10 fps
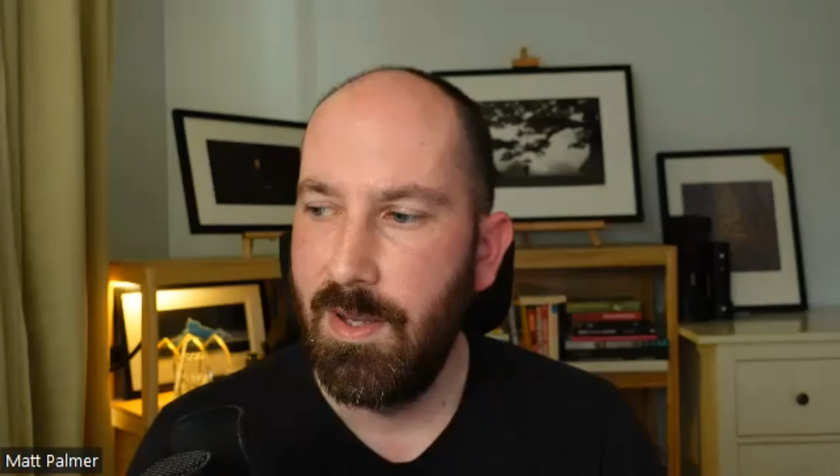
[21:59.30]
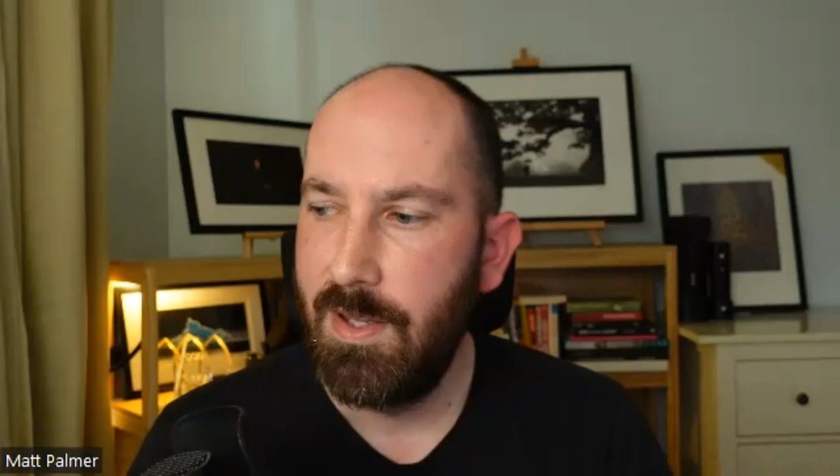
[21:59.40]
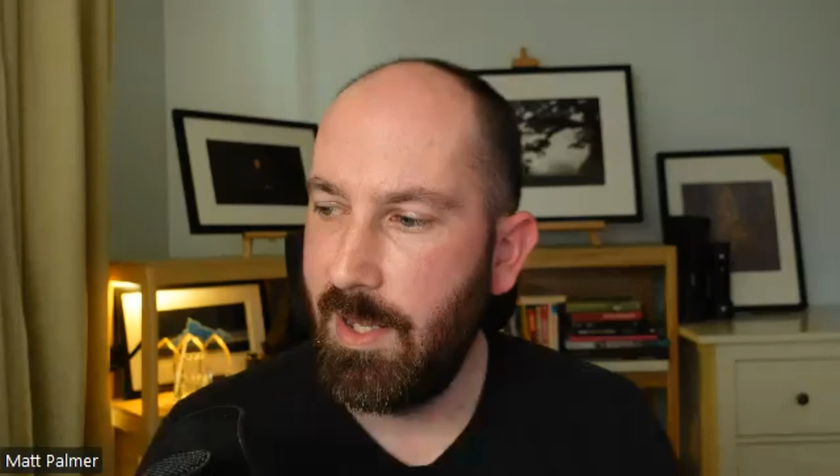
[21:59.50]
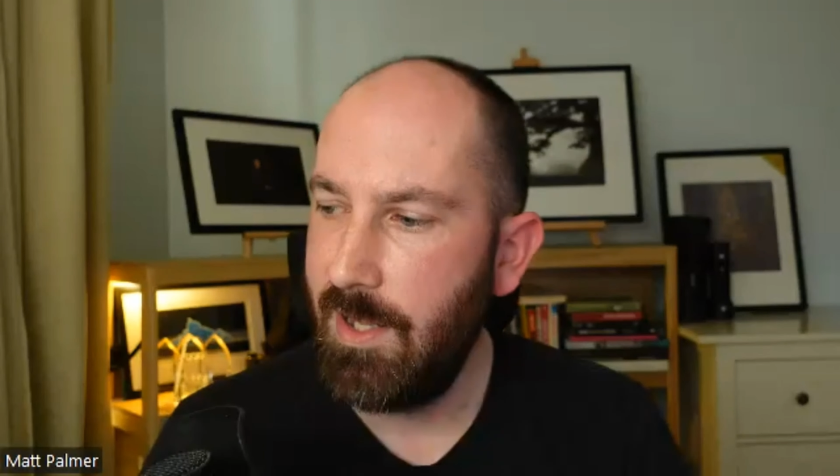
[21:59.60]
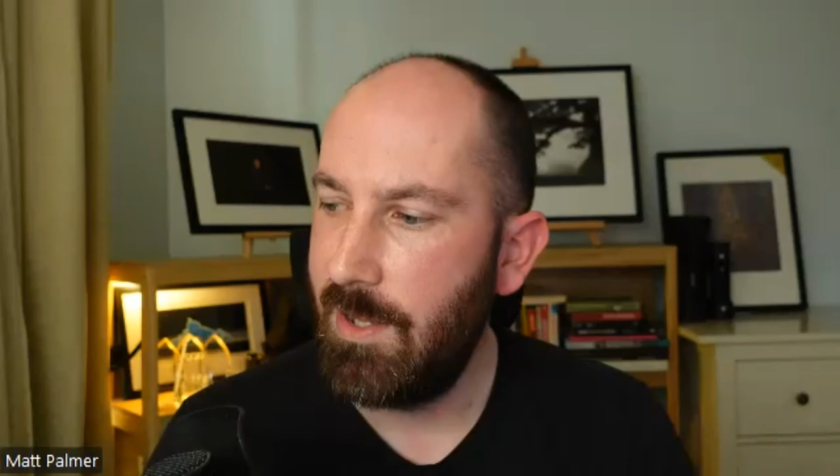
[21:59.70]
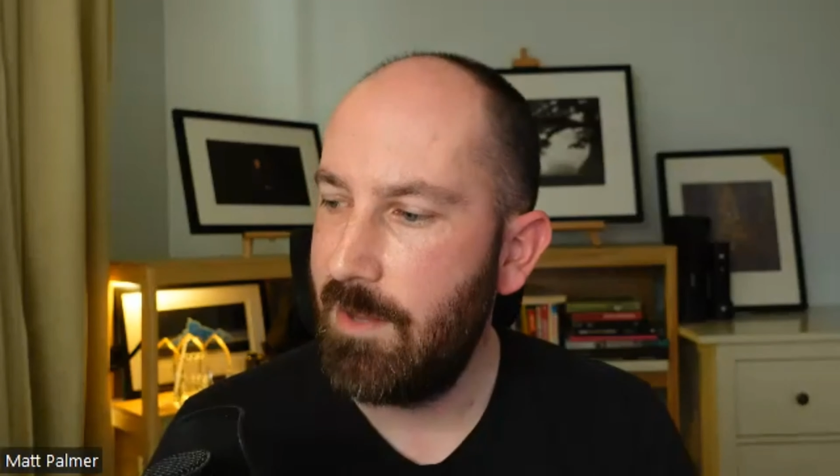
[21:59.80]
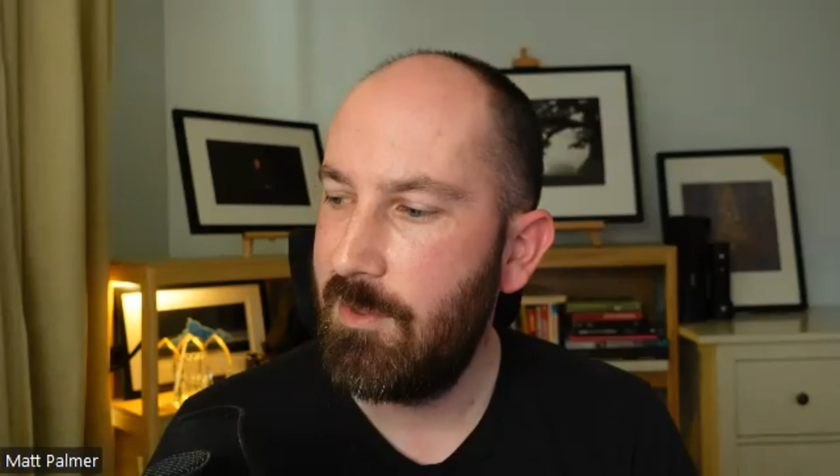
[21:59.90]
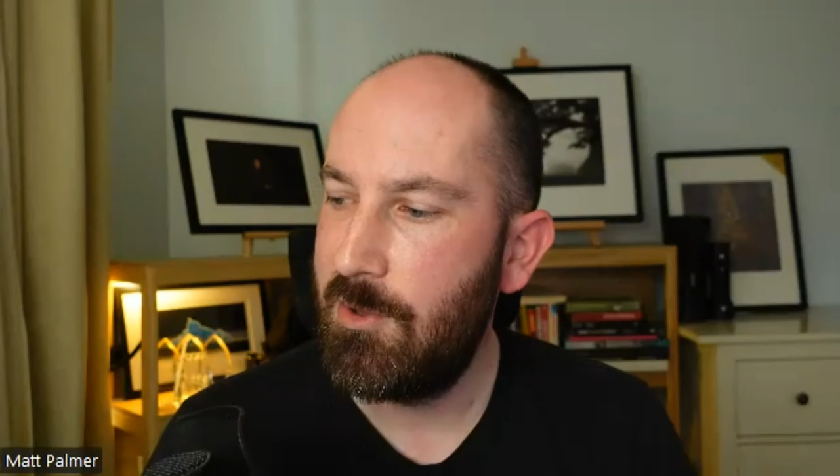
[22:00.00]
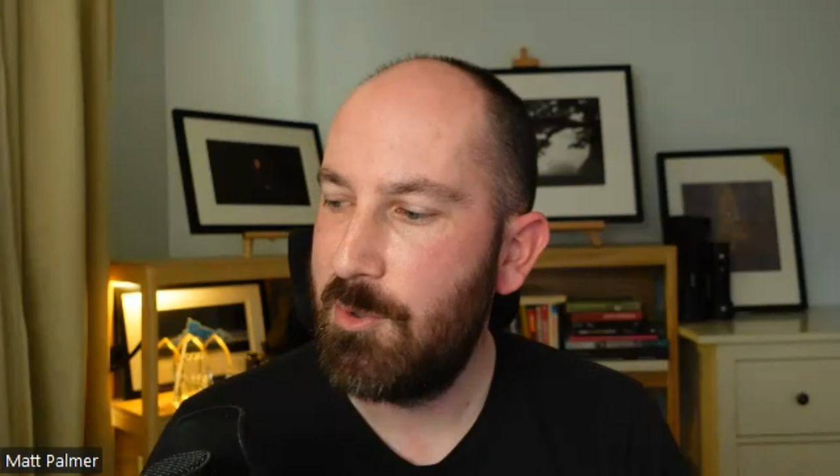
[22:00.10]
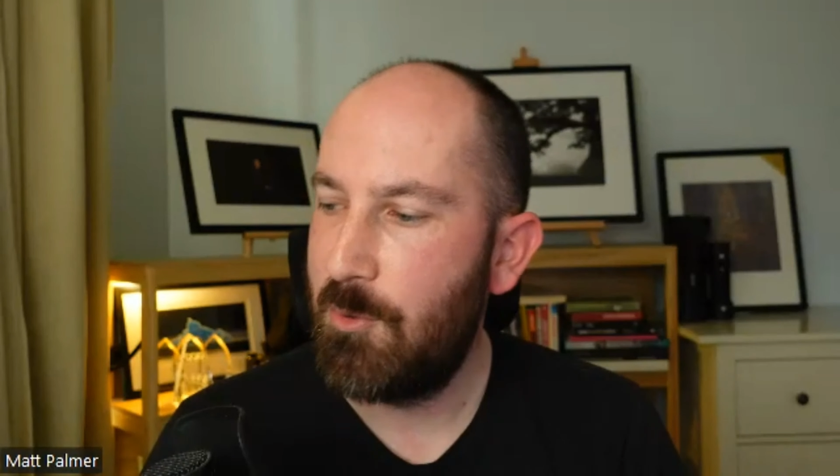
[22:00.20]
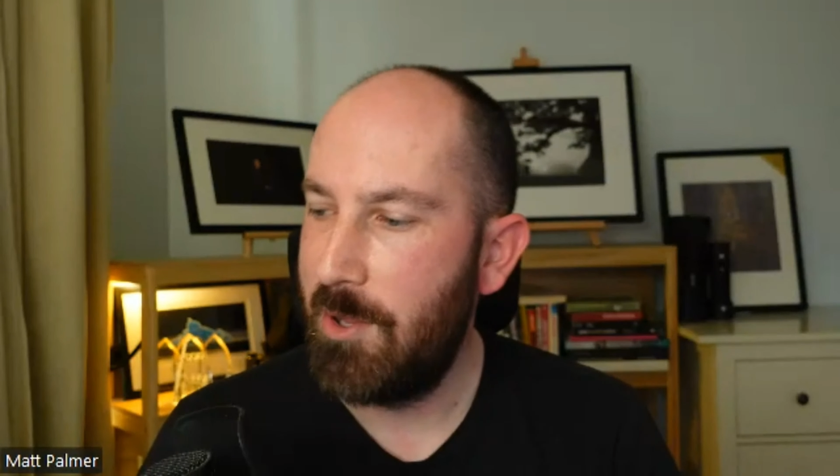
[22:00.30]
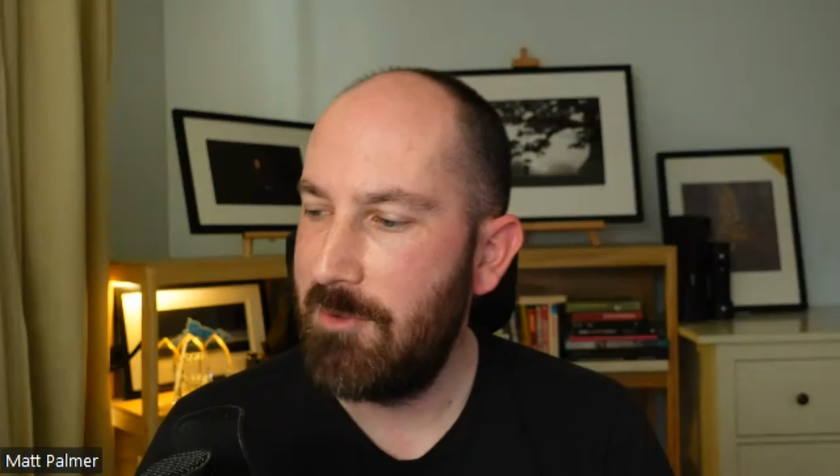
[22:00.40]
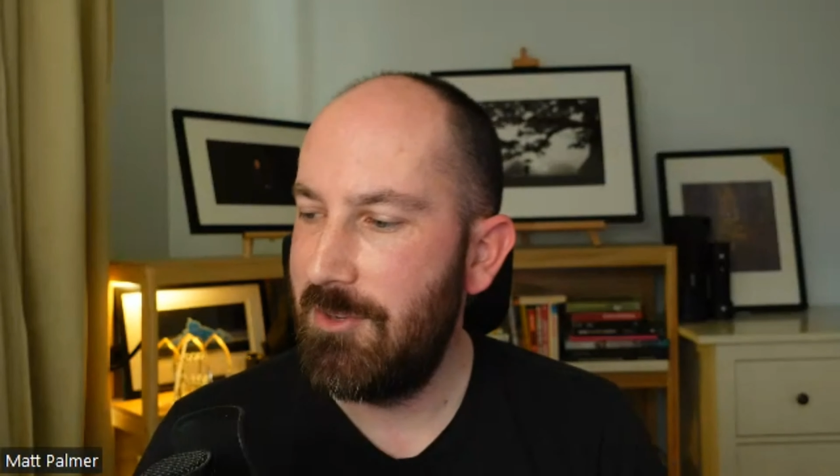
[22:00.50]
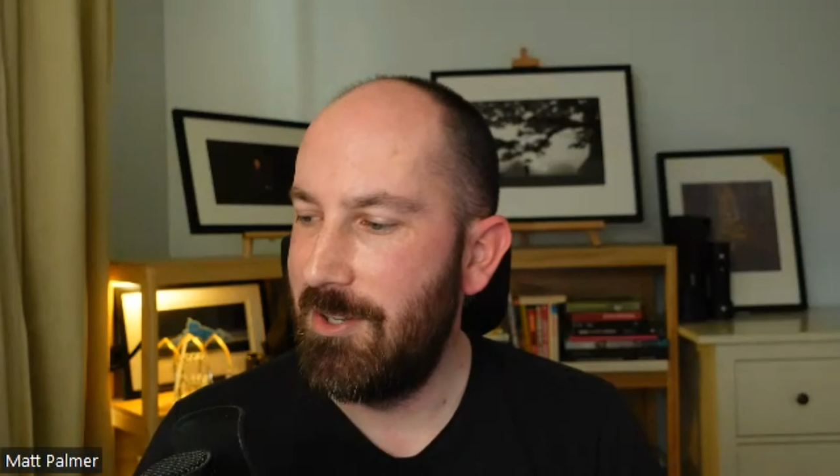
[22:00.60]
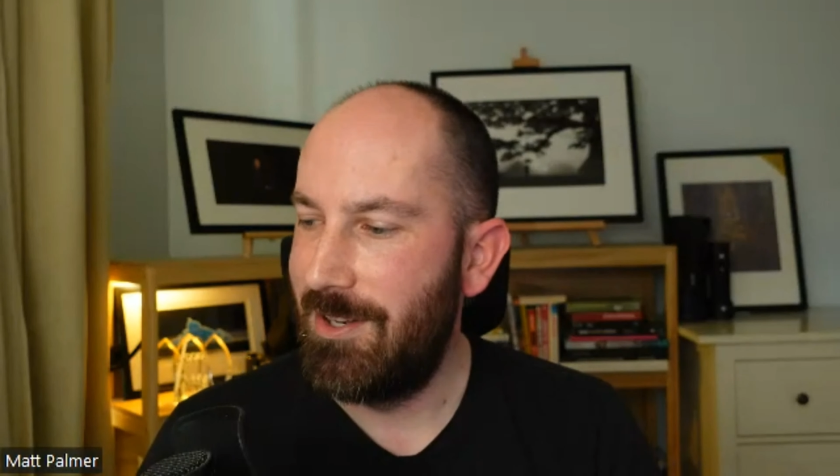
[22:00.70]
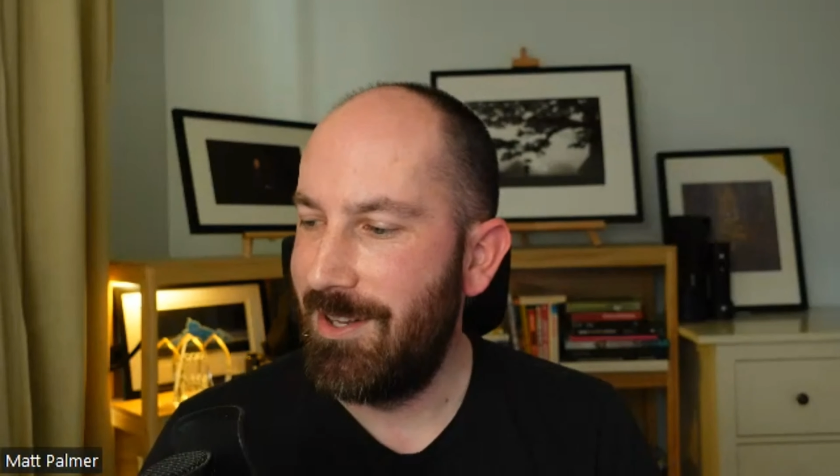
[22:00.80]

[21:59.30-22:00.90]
Yeah, that's a good question.